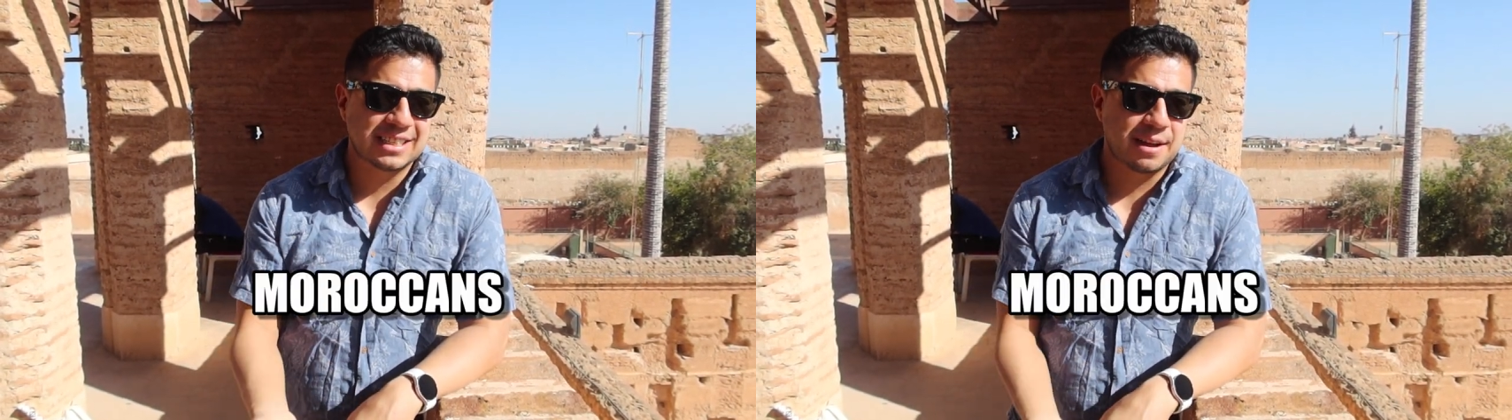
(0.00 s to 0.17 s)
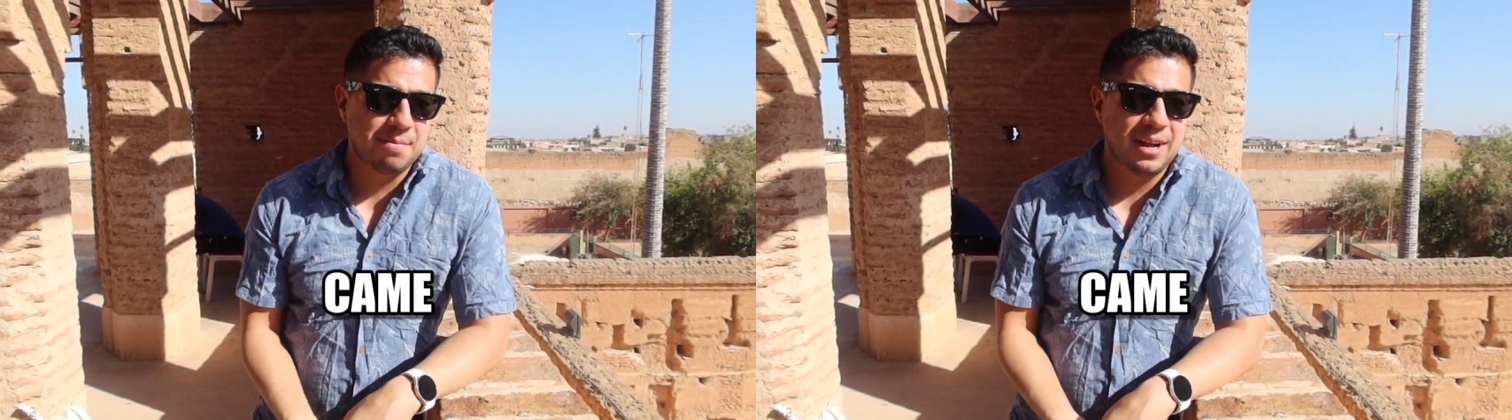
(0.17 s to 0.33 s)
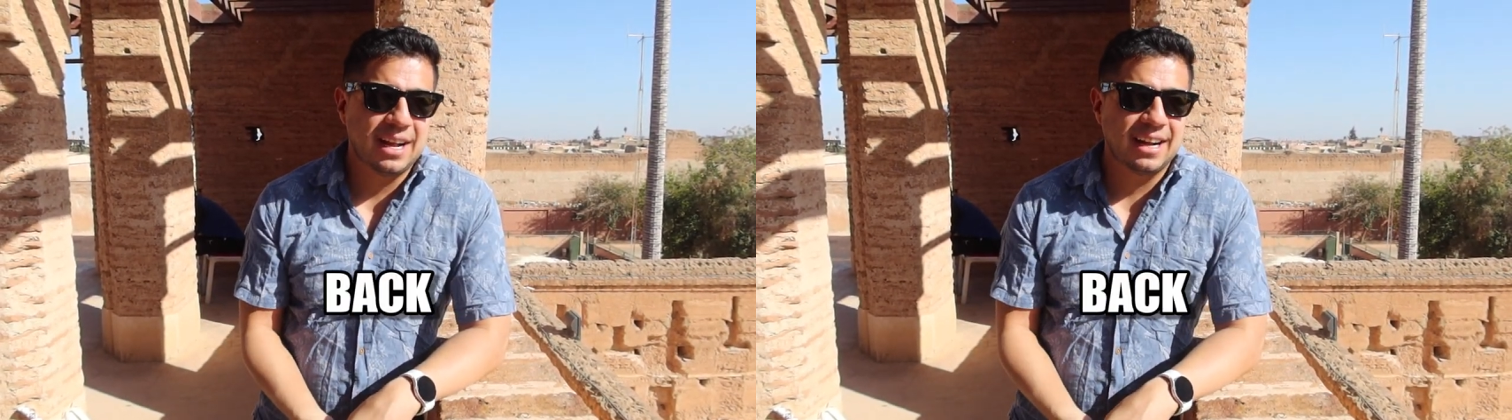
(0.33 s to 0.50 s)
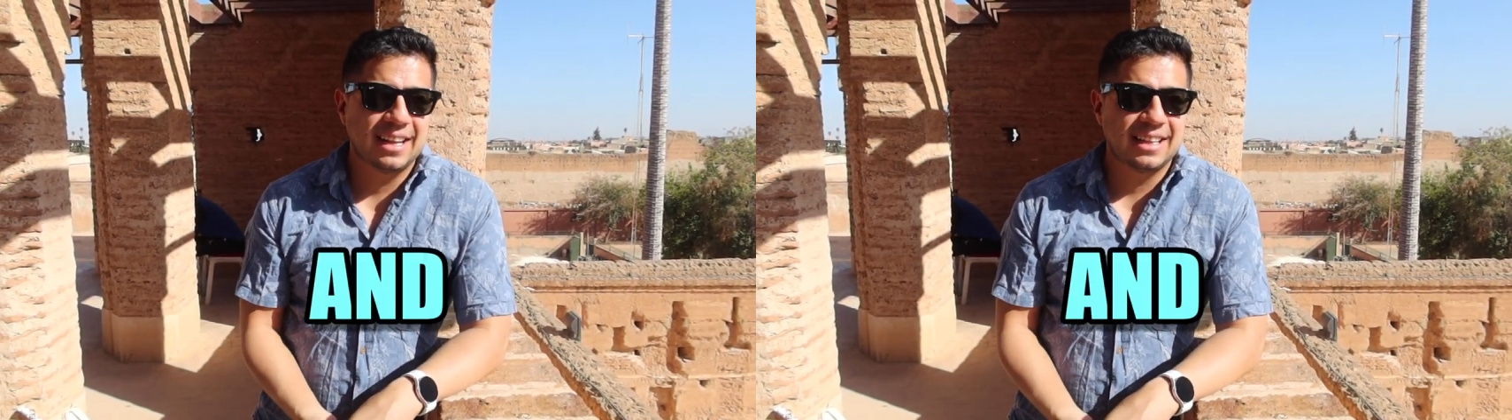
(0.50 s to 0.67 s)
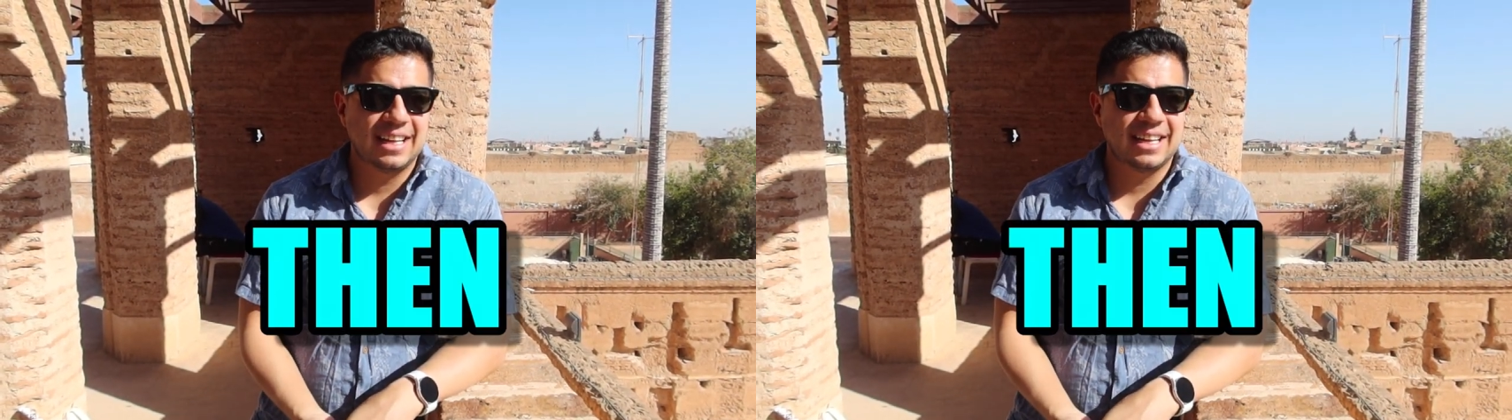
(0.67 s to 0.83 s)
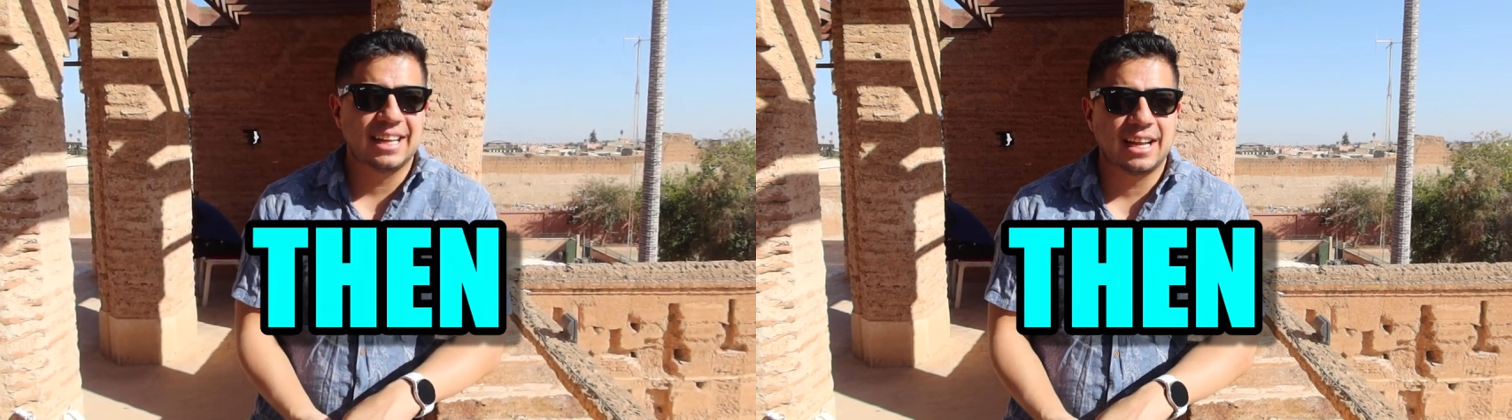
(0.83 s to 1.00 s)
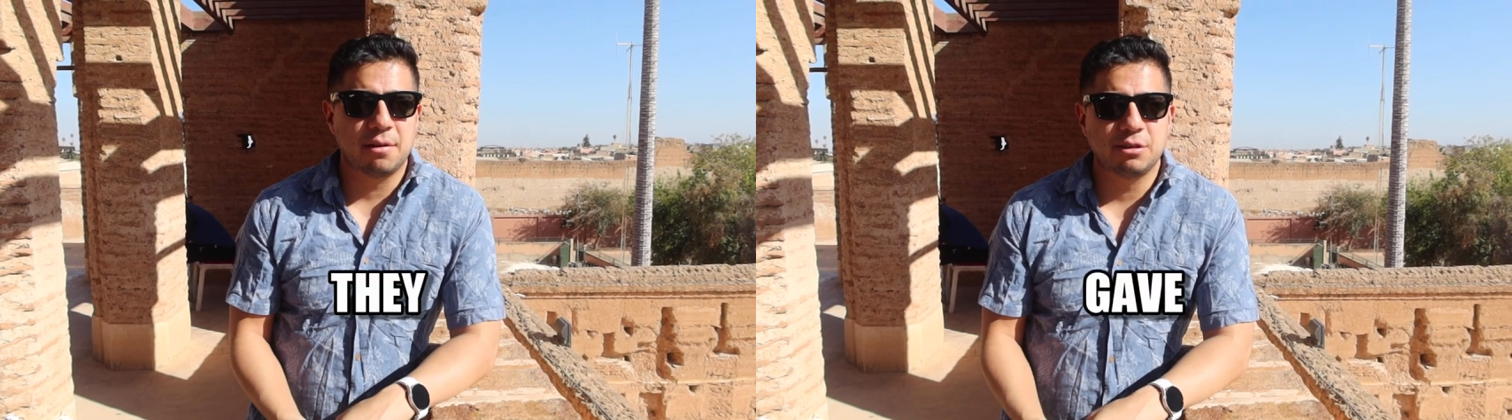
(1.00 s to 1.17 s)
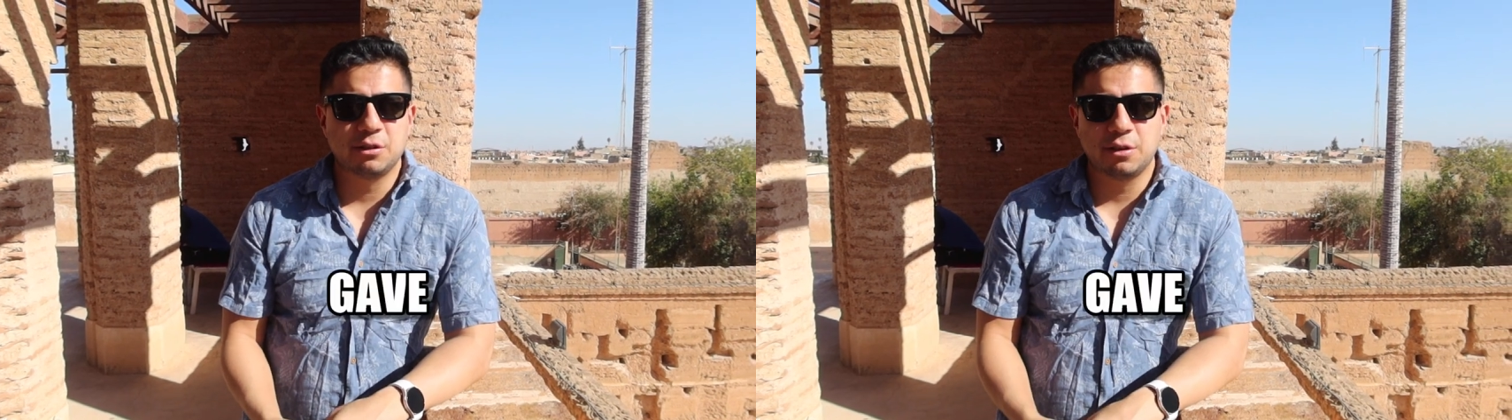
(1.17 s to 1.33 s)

came back and then they gave it